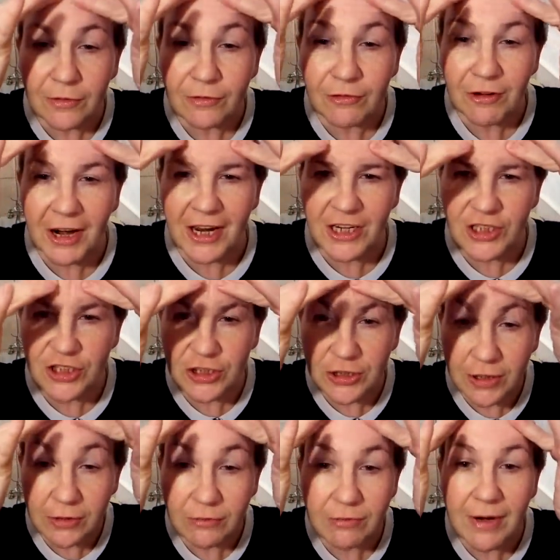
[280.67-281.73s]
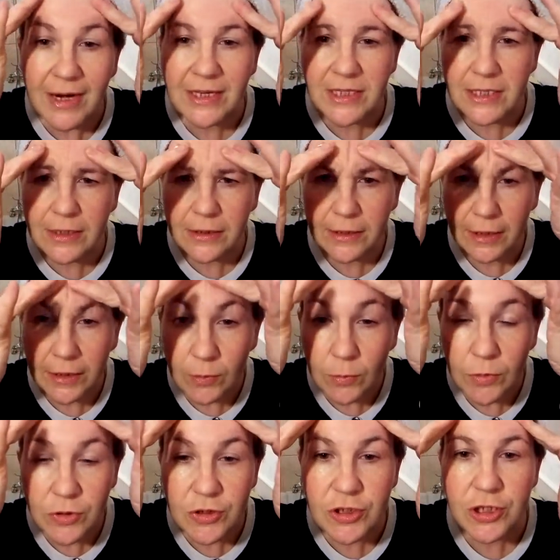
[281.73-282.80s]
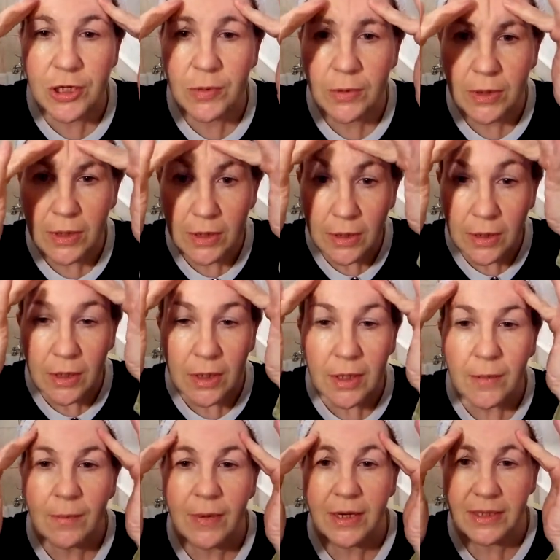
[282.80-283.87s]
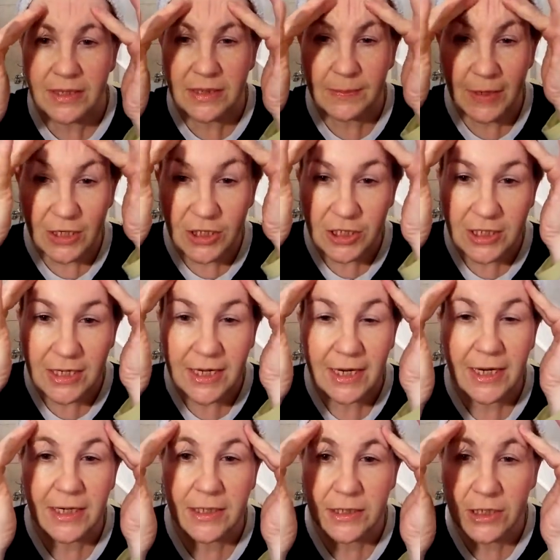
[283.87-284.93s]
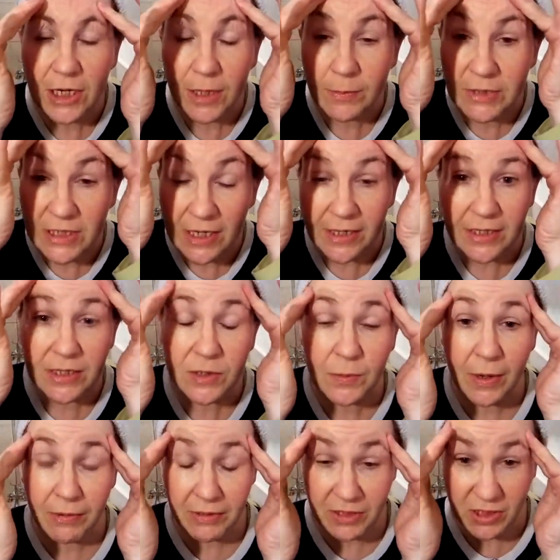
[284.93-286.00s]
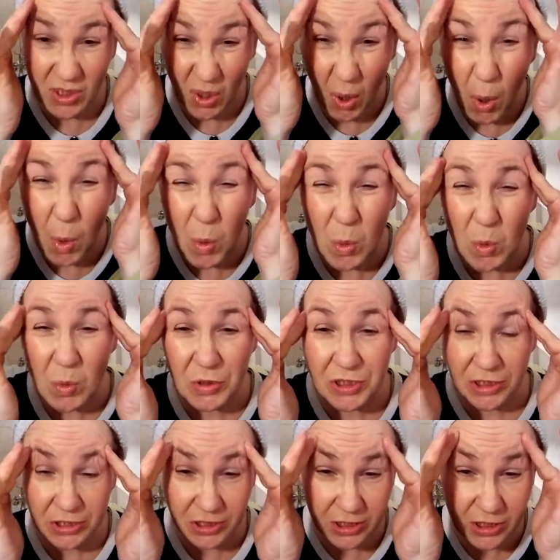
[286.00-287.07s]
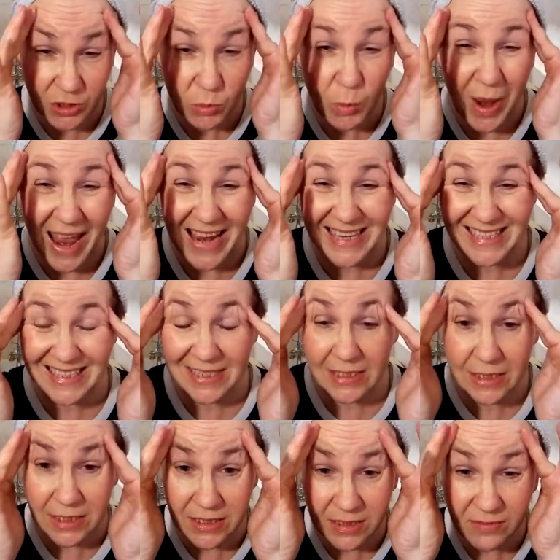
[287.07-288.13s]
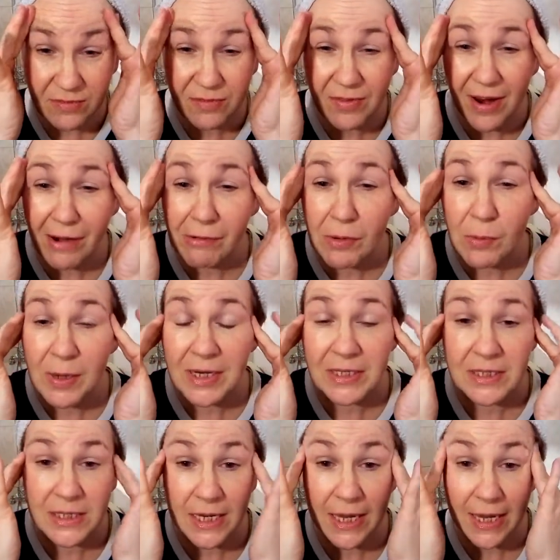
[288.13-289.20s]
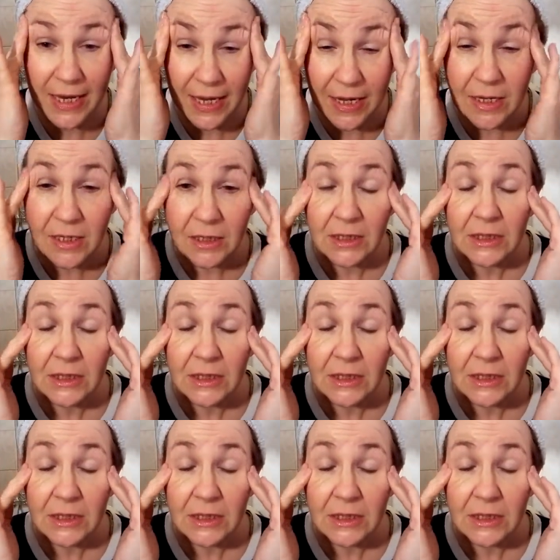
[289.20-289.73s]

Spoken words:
fresh and radiant than it would do, and especially in times like this where it's cold and it's wet and it's very windy here,